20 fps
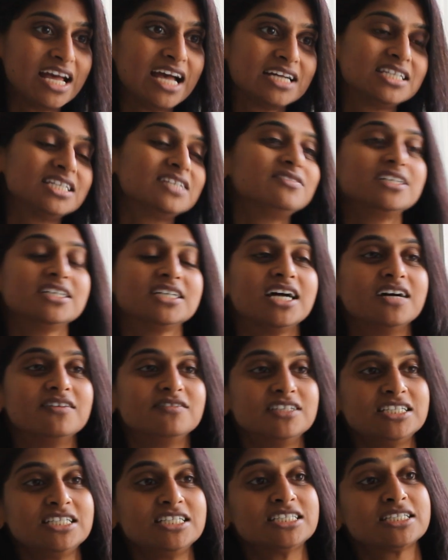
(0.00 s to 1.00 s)
Active
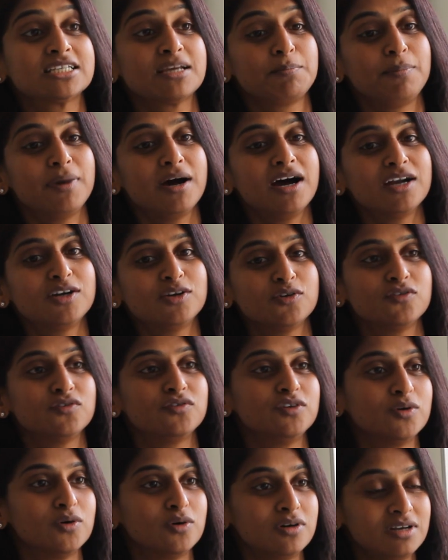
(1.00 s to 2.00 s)
recovery is part
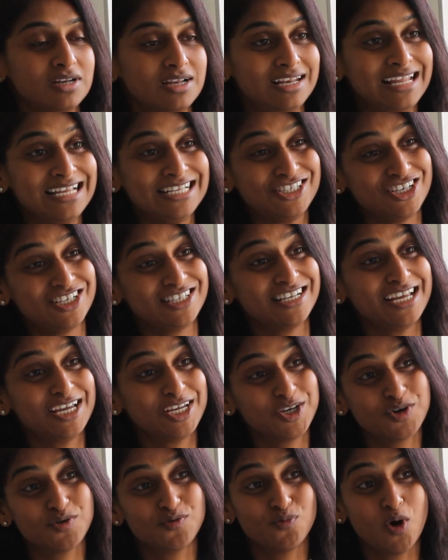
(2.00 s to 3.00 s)
of your, like just
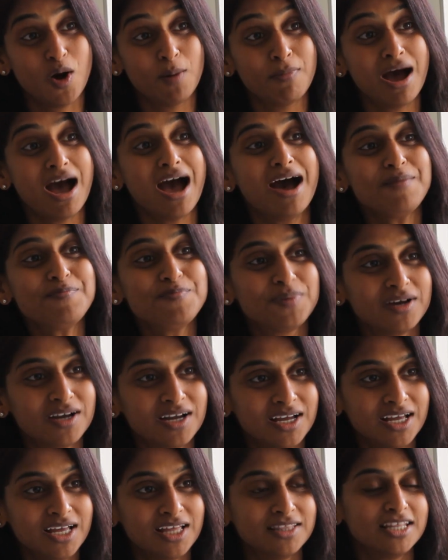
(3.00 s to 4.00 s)
like your warm up,
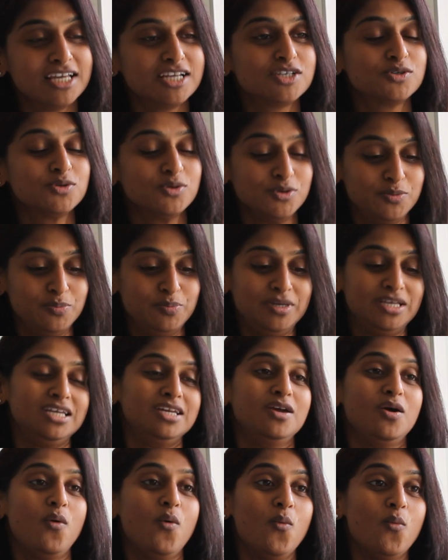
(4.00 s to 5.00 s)
there should
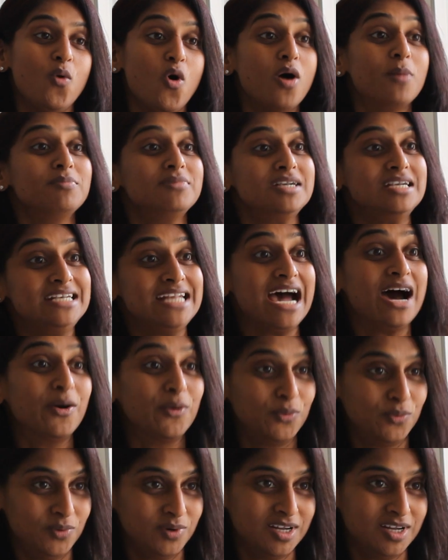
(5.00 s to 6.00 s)
be warm down.